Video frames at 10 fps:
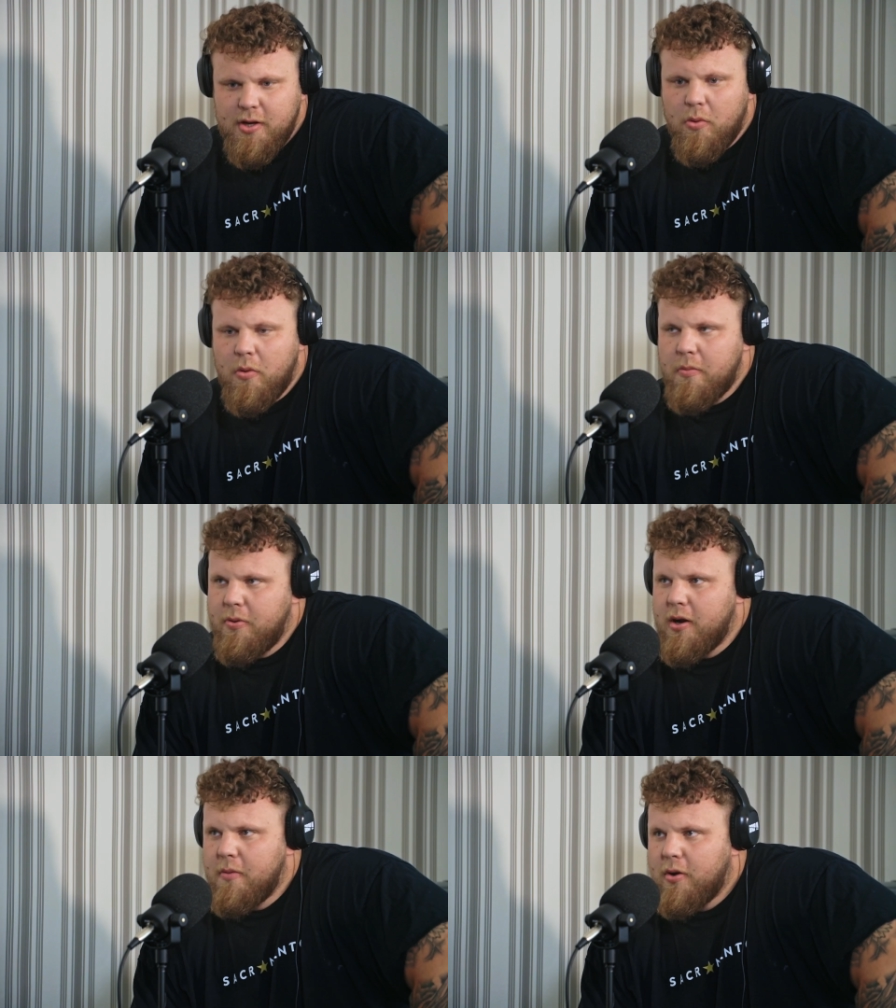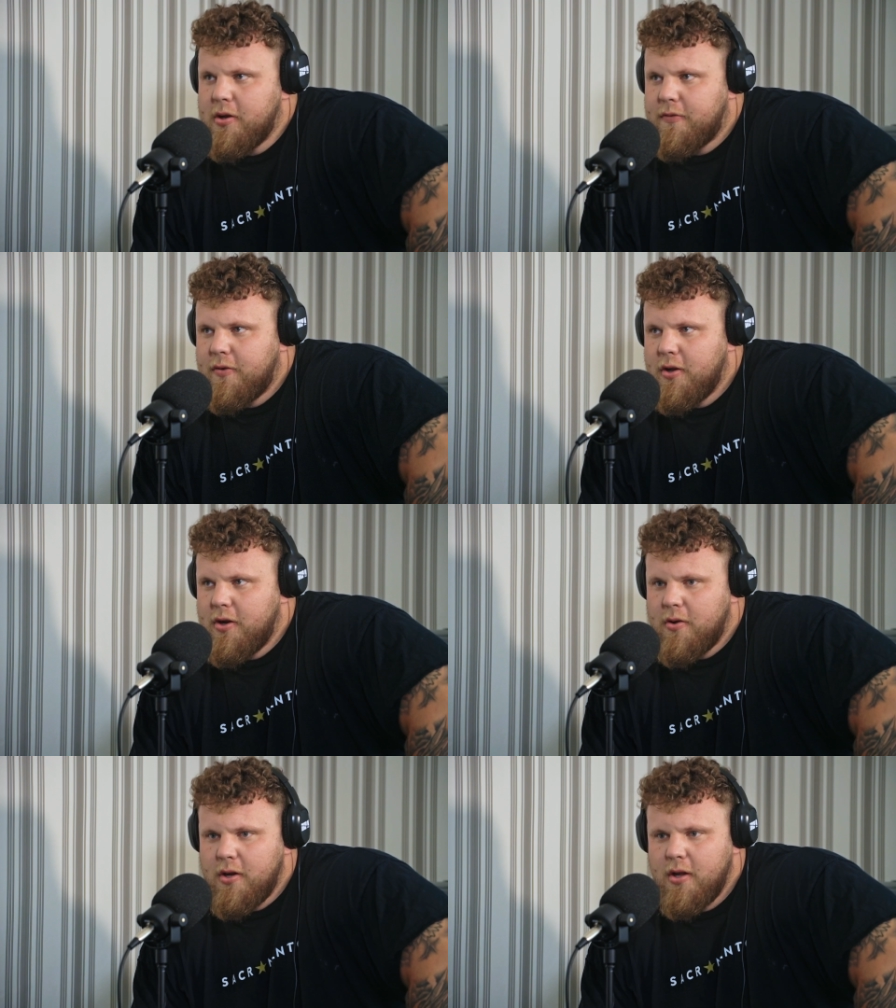know what we're putting our bodies through, you
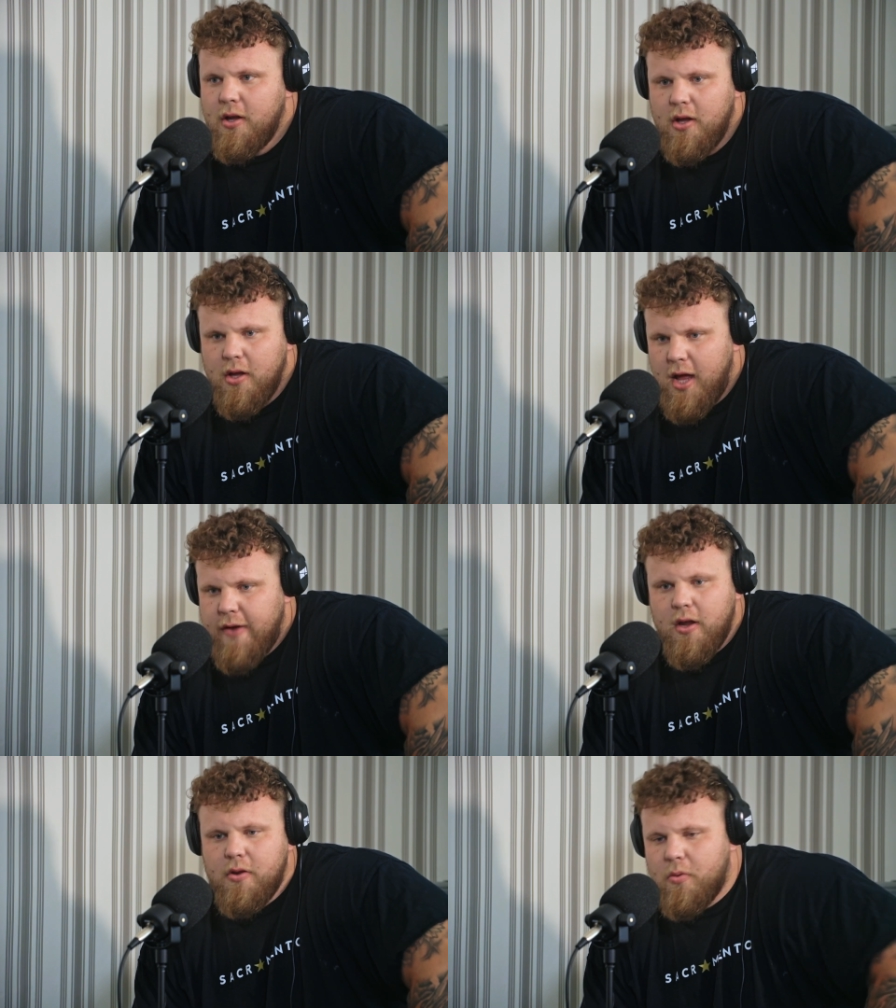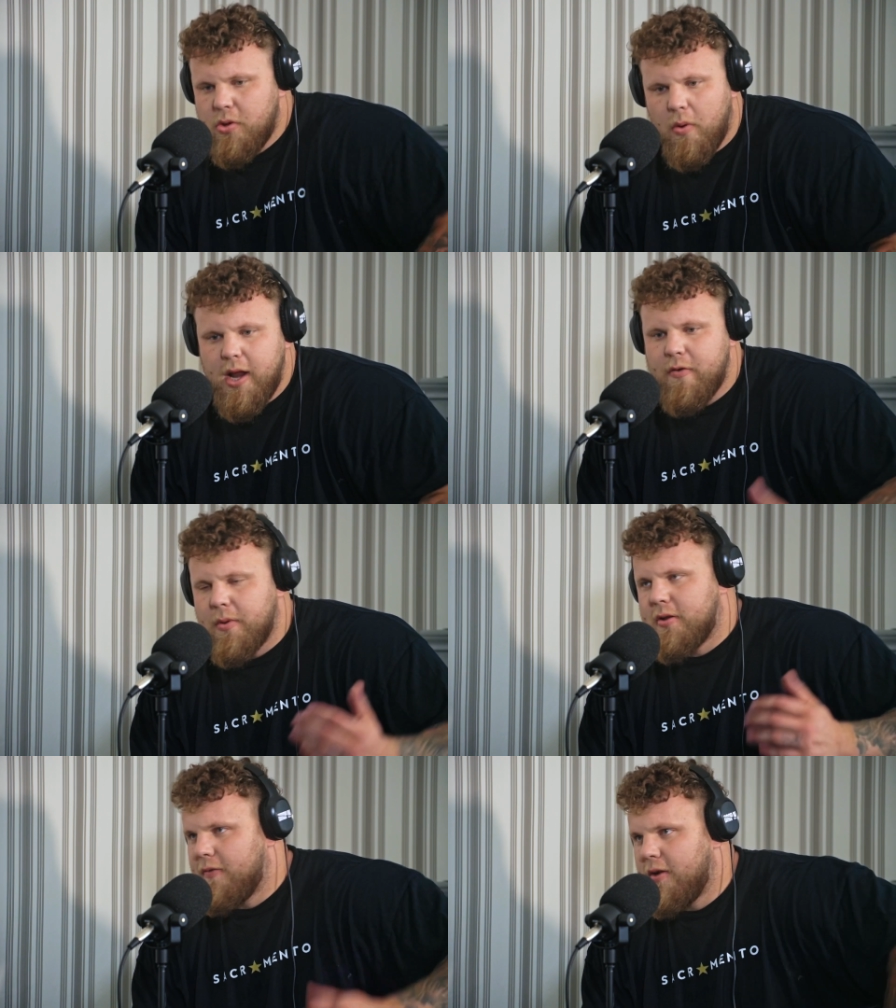know, and you want
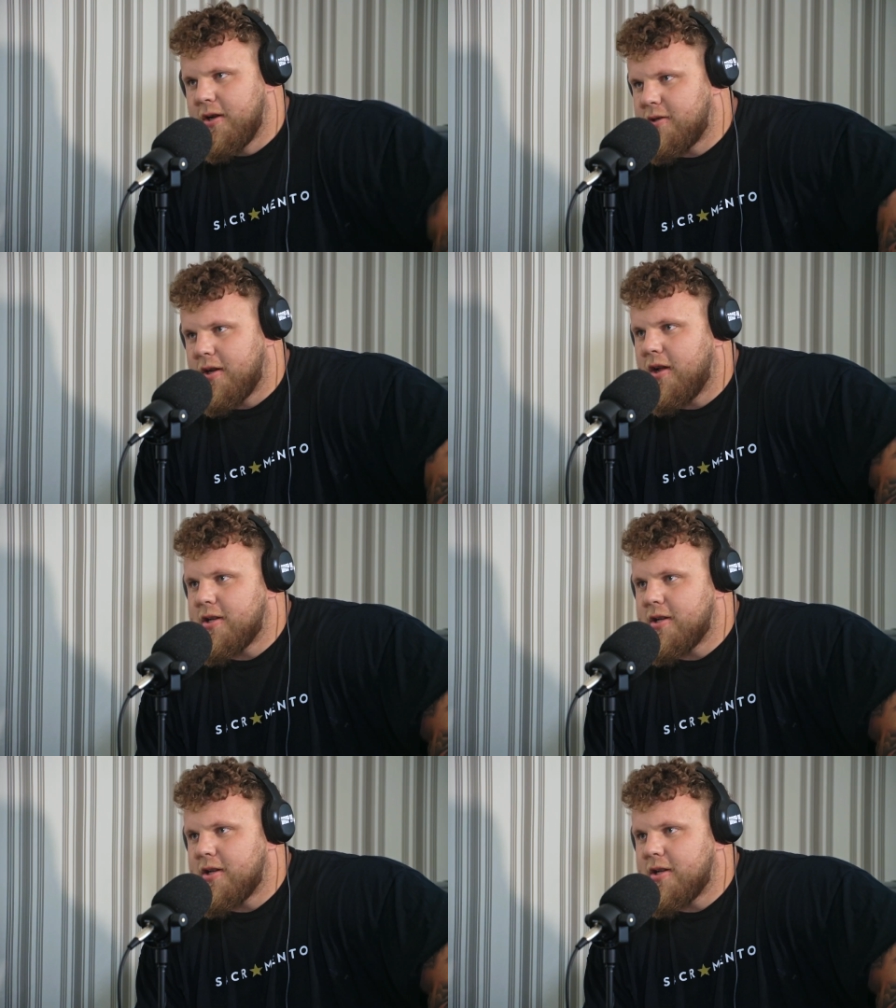everyone to finish, you know.